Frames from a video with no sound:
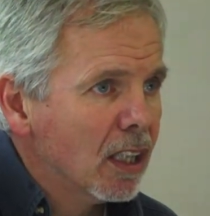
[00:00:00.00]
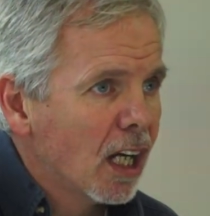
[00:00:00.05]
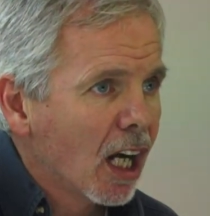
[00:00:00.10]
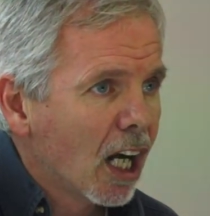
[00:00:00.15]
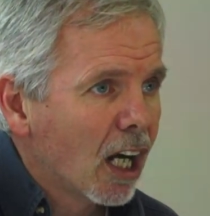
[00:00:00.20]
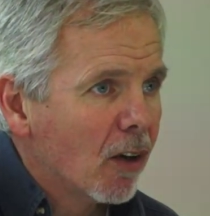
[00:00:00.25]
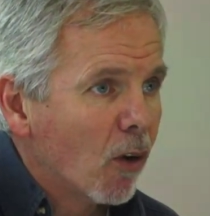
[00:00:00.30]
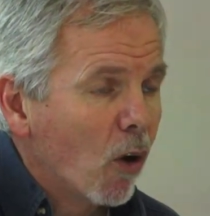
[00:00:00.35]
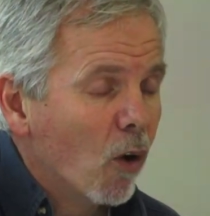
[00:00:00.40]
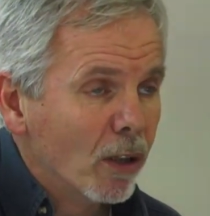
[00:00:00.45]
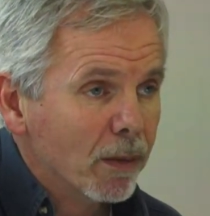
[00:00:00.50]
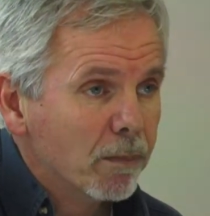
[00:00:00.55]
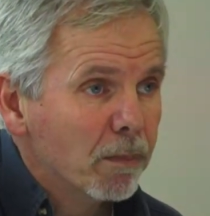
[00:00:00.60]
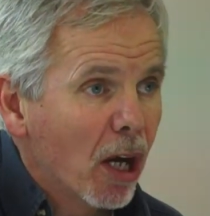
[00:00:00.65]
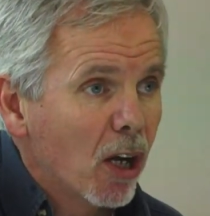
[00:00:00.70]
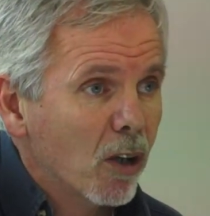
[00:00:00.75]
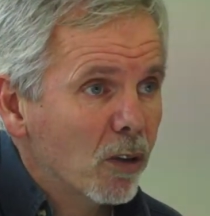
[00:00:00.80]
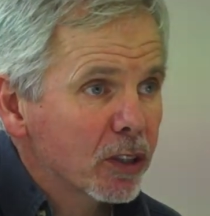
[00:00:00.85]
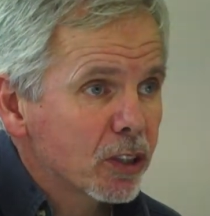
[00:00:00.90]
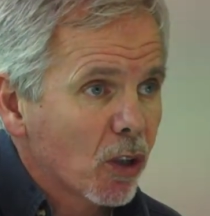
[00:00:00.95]
or
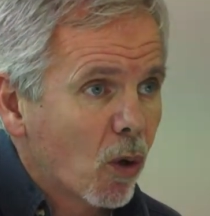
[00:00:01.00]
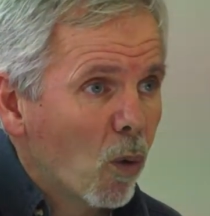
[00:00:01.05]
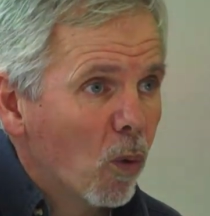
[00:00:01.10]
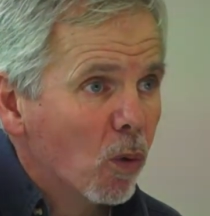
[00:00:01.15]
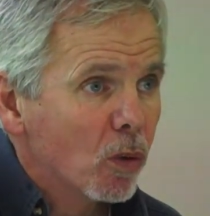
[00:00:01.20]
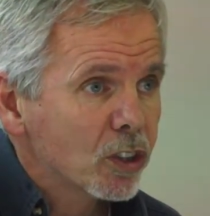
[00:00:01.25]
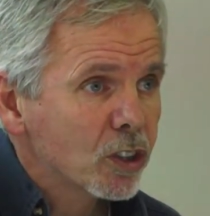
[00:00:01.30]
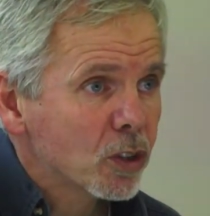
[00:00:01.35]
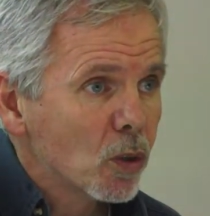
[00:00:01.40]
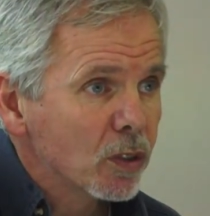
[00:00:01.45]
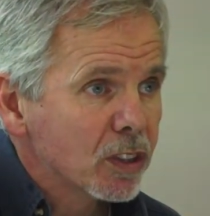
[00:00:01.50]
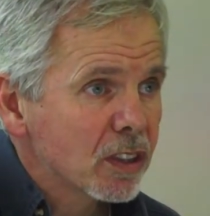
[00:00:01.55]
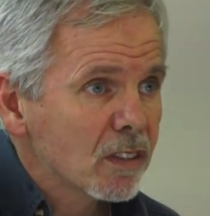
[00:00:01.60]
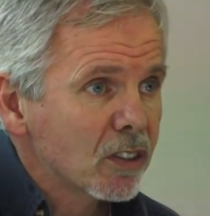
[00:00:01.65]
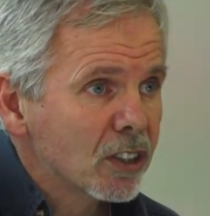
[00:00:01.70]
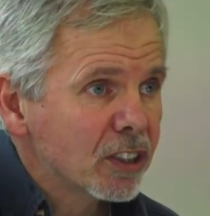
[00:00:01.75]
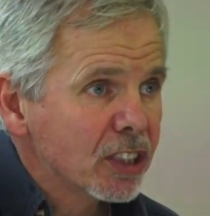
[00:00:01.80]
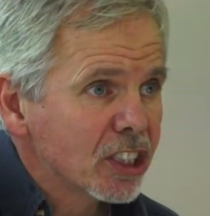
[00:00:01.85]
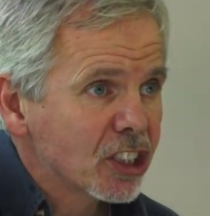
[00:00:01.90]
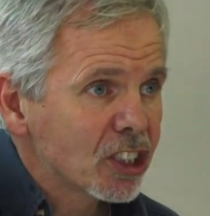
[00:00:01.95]
impose all sorts of
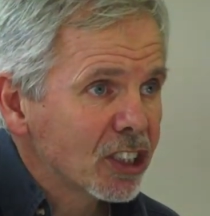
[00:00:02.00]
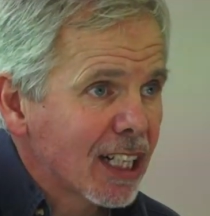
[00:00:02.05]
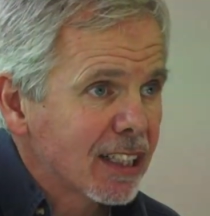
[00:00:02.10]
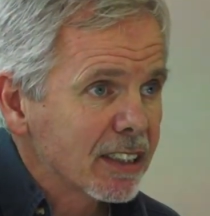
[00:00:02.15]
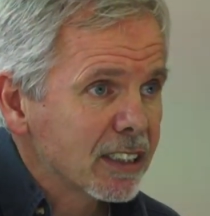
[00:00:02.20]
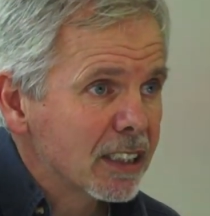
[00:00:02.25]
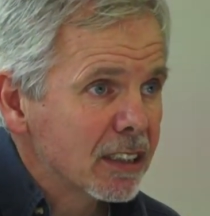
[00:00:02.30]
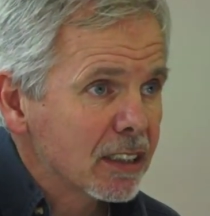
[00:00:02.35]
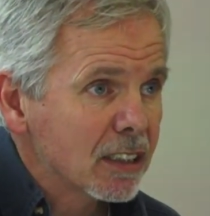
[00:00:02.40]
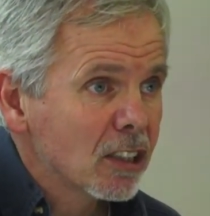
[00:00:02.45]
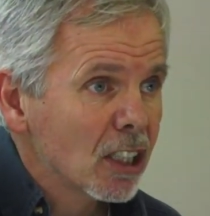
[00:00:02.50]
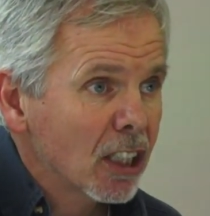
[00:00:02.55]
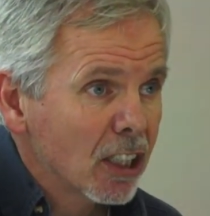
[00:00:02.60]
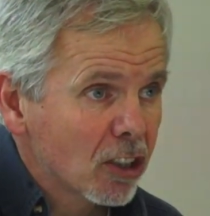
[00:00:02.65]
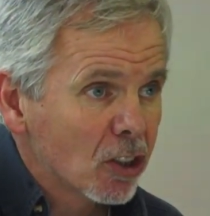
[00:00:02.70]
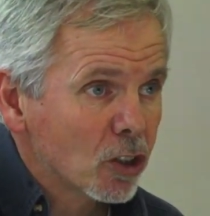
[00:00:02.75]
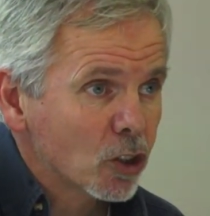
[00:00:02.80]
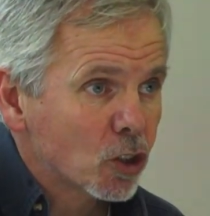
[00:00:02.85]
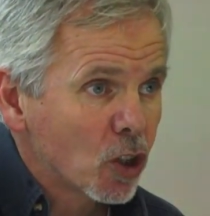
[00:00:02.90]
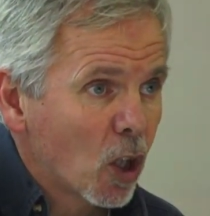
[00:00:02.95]
conditionalities and
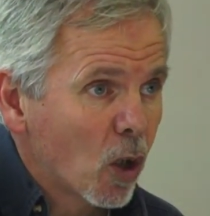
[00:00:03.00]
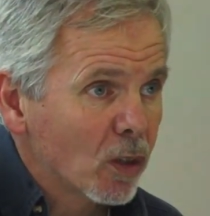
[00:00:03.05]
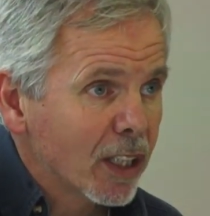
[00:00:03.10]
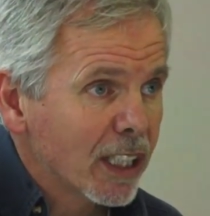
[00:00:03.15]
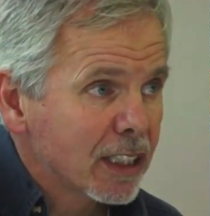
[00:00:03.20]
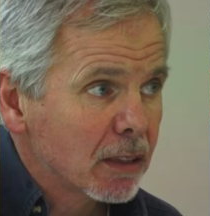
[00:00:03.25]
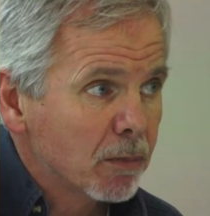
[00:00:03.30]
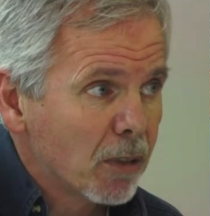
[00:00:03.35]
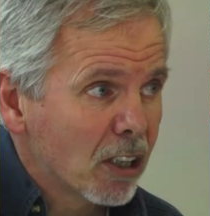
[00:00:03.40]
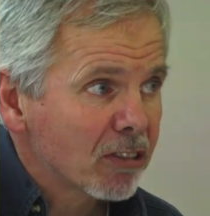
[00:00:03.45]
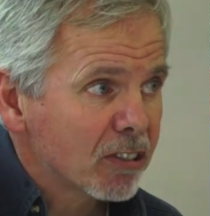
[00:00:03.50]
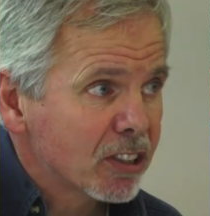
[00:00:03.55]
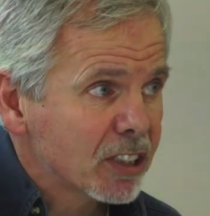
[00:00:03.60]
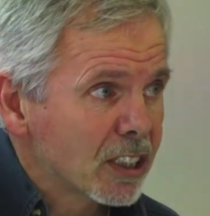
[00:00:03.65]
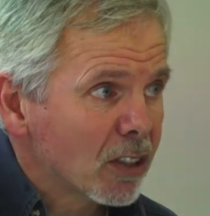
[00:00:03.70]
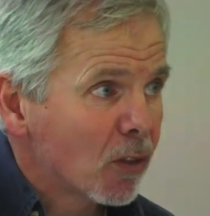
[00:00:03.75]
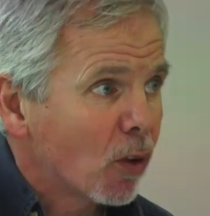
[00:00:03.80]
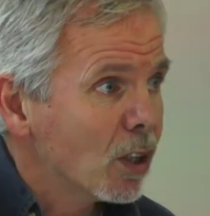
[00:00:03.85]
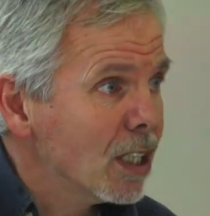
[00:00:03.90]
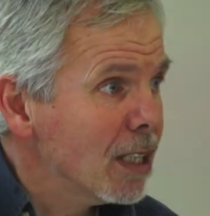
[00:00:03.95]
control their
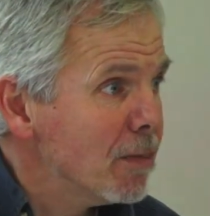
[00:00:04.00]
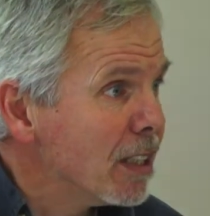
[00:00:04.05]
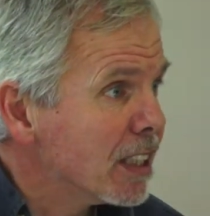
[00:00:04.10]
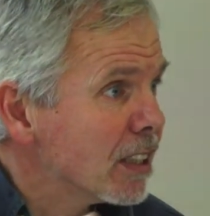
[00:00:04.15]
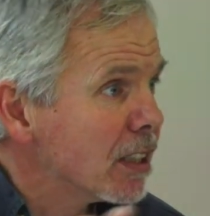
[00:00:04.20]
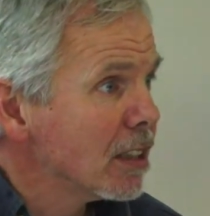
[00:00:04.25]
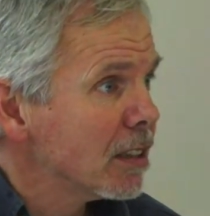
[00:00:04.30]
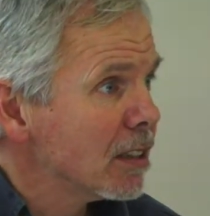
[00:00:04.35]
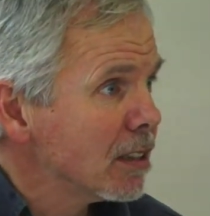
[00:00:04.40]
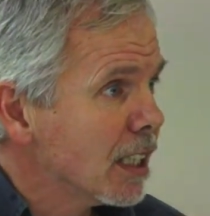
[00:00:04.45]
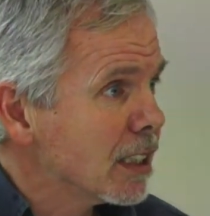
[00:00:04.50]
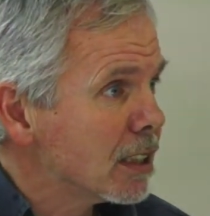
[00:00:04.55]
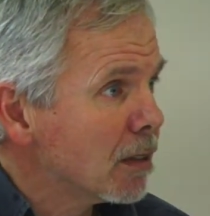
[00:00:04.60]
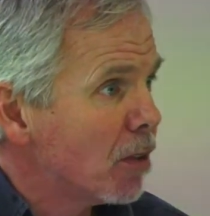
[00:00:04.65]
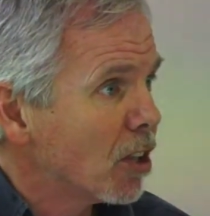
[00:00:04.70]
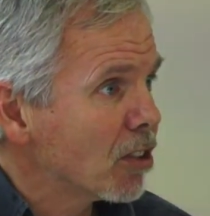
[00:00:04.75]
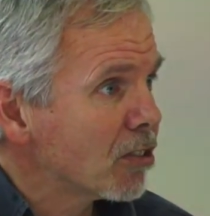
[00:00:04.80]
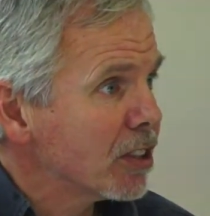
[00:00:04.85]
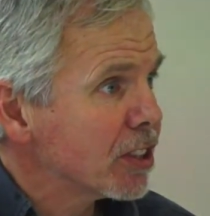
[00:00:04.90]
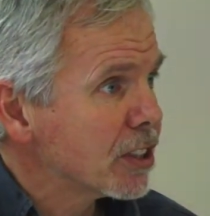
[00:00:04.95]
democracy or limit their
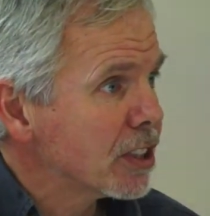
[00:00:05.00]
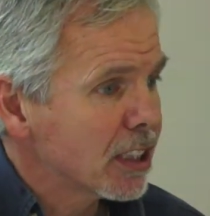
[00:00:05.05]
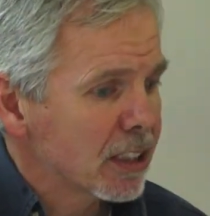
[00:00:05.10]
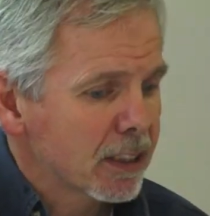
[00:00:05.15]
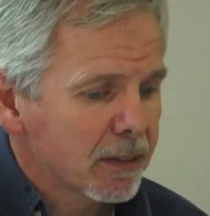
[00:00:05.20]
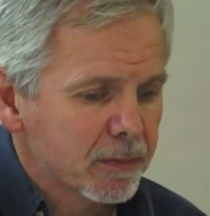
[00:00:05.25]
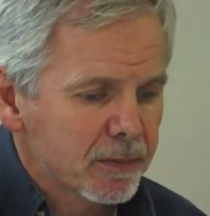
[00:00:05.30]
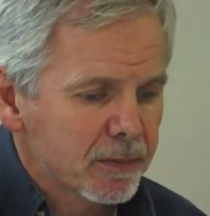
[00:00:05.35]
democracy.